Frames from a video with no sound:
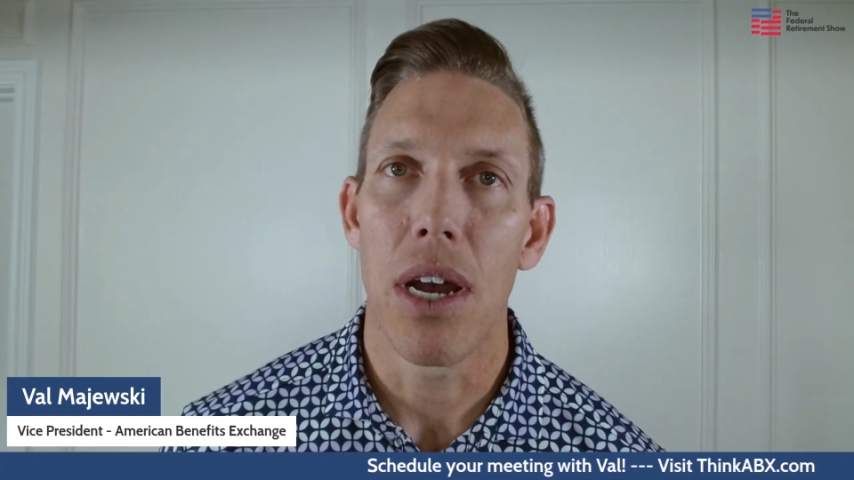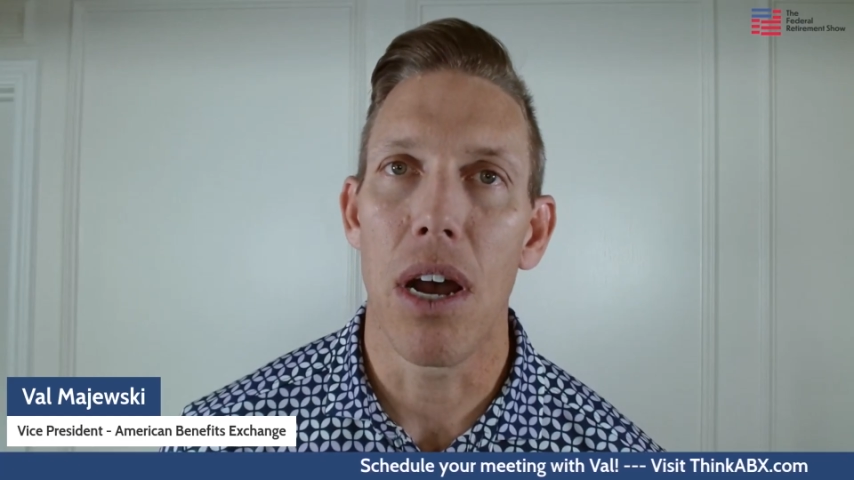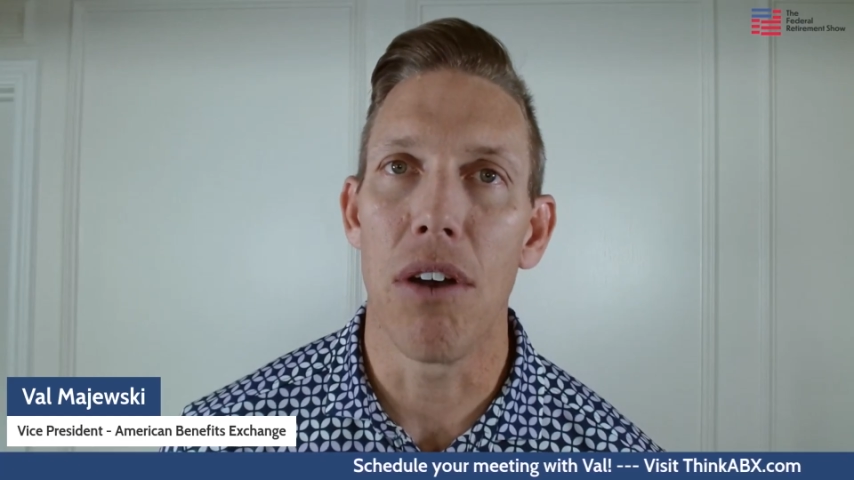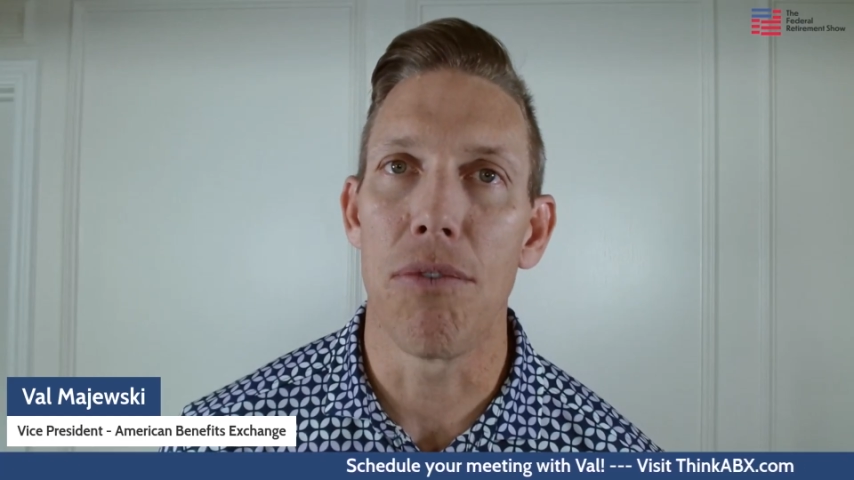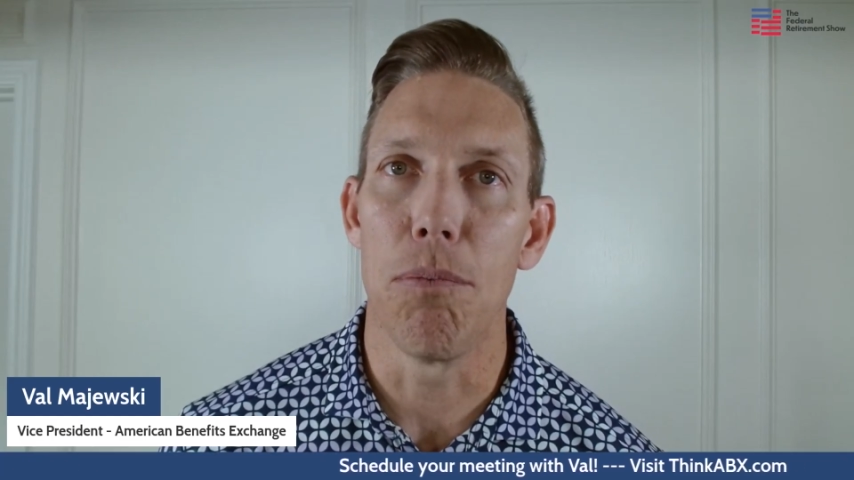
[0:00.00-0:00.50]

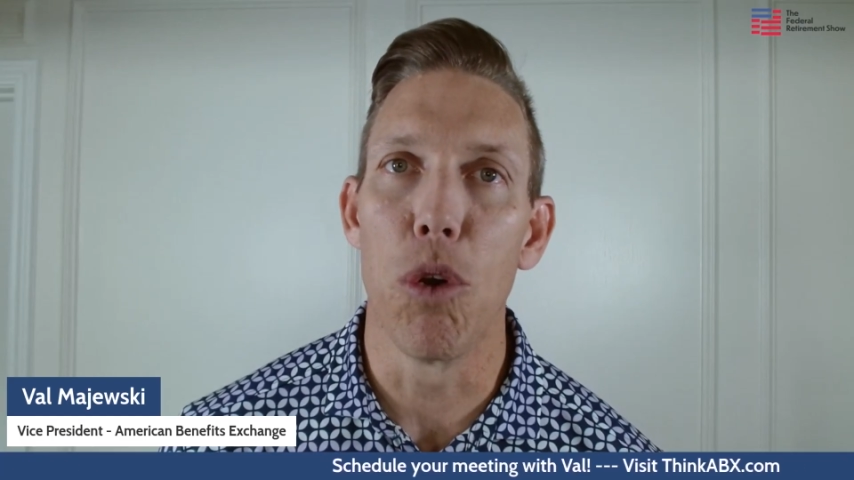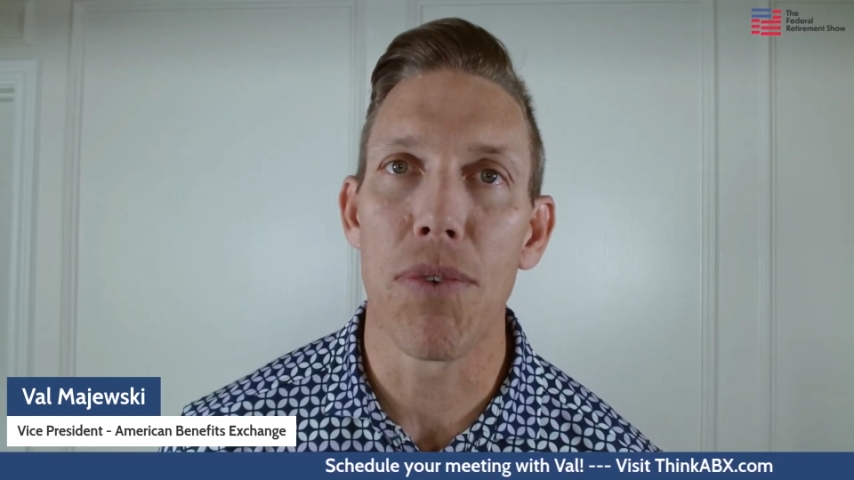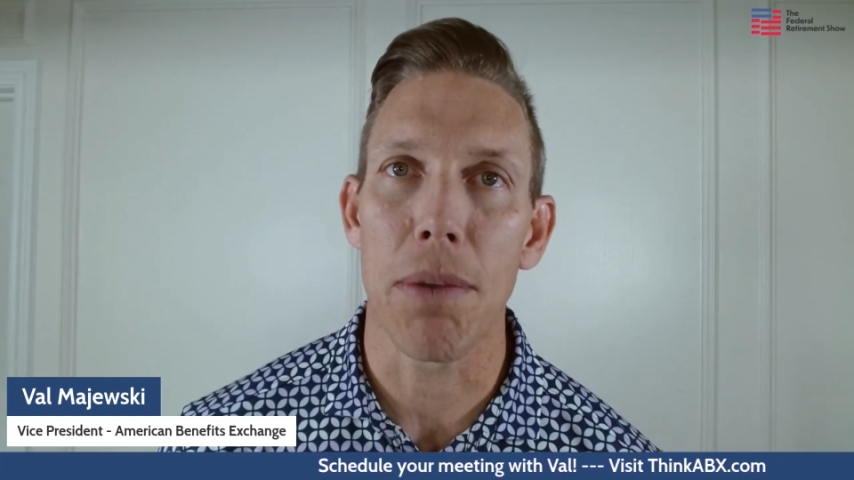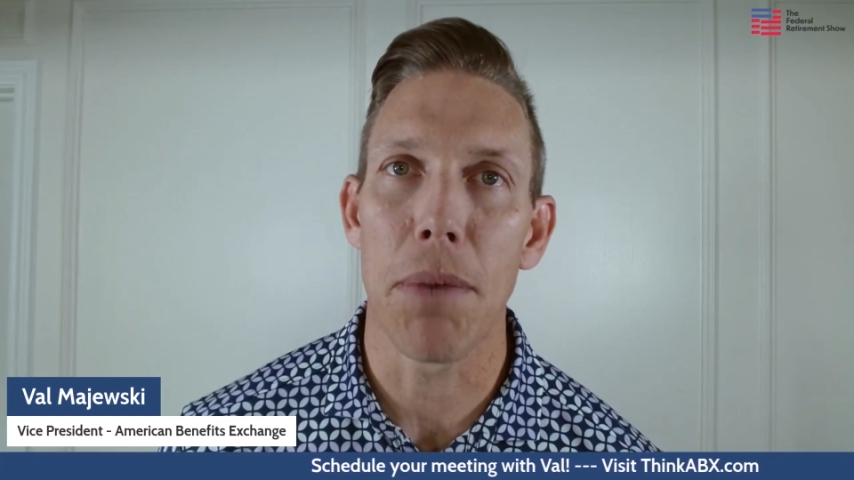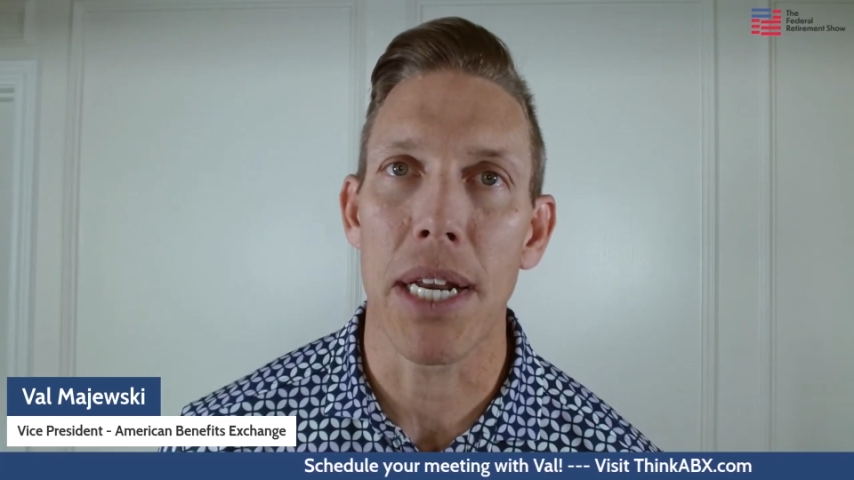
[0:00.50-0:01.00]
of
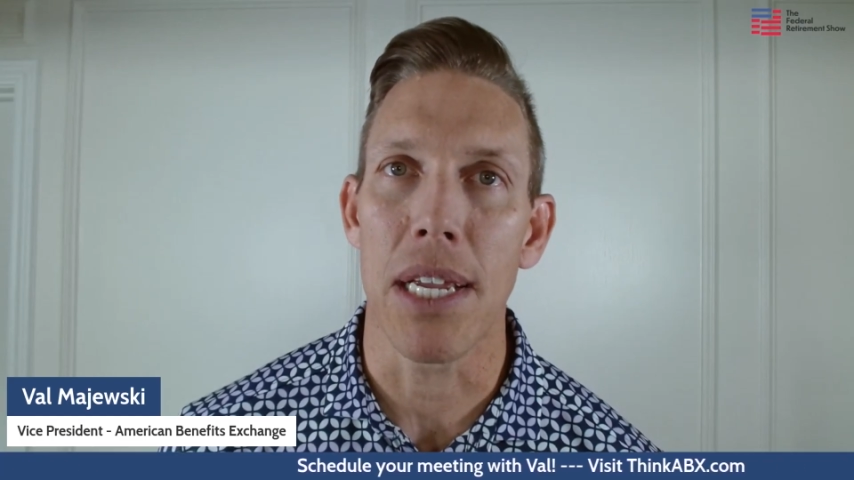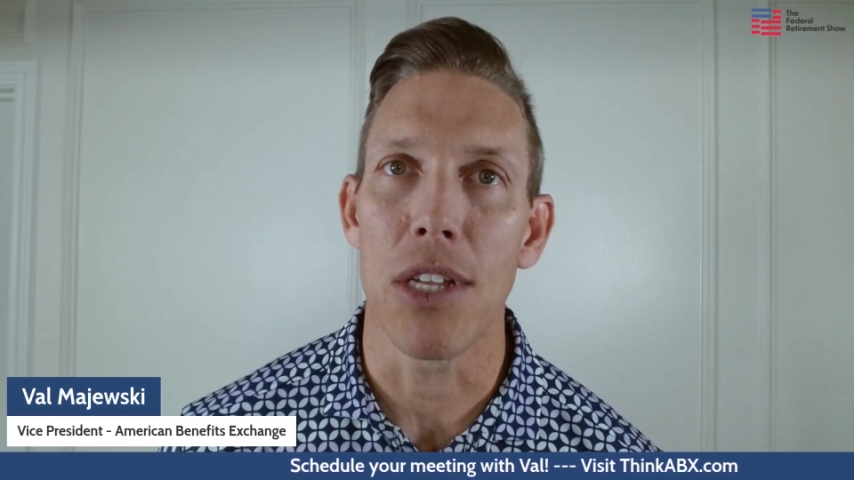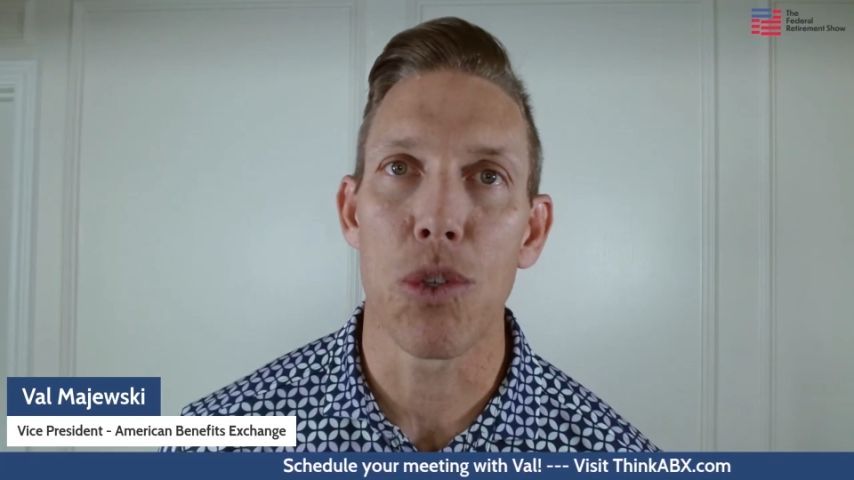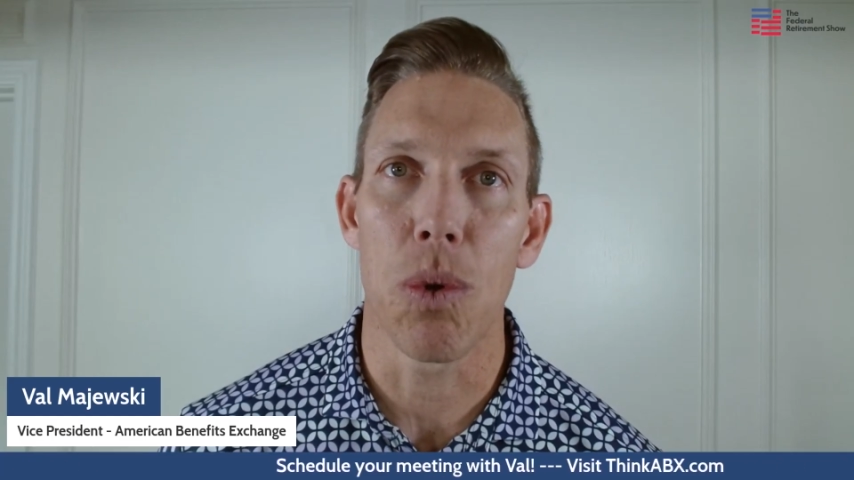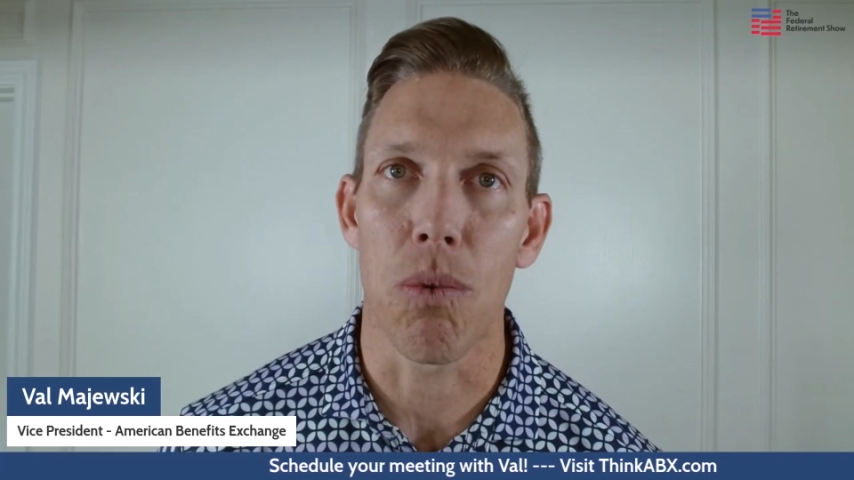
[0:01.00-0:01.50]
moving money
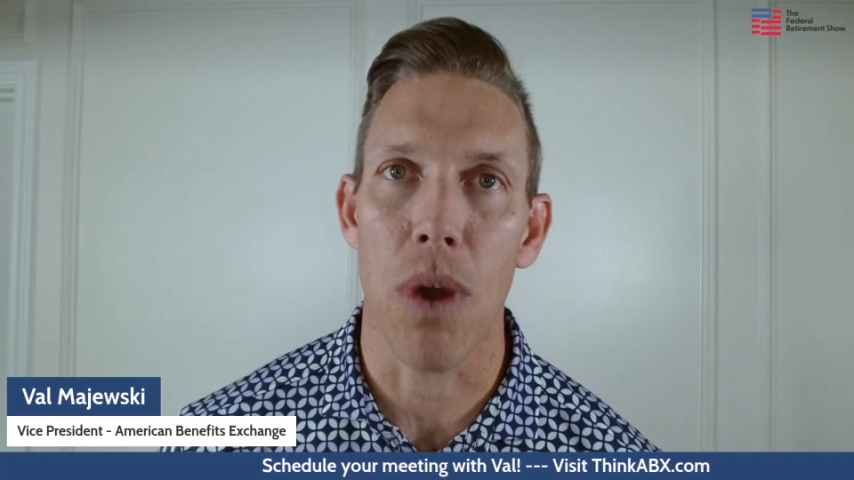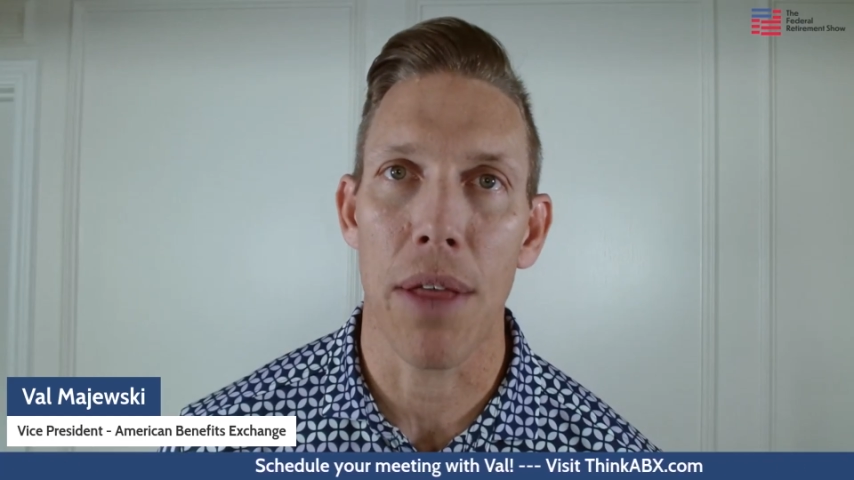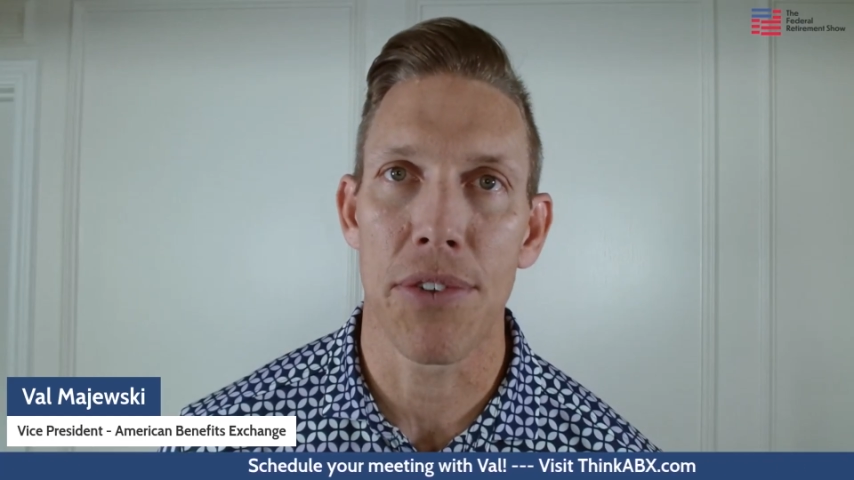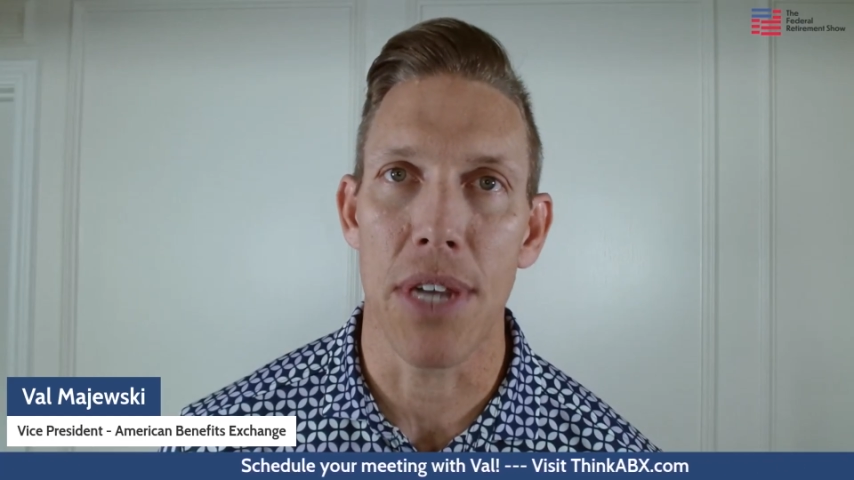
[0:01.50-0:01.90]
into a Roth